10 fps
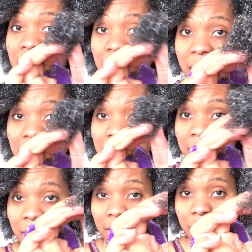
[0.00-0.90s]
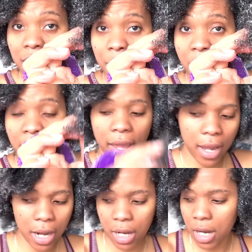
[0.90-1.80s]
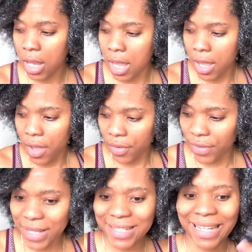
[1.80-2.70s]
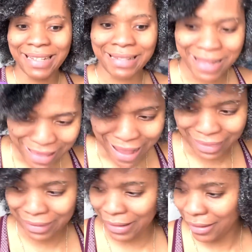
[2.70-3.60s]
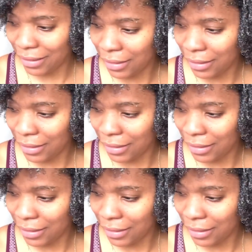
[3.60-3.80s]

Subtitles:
not detangling my hair. This is nothing.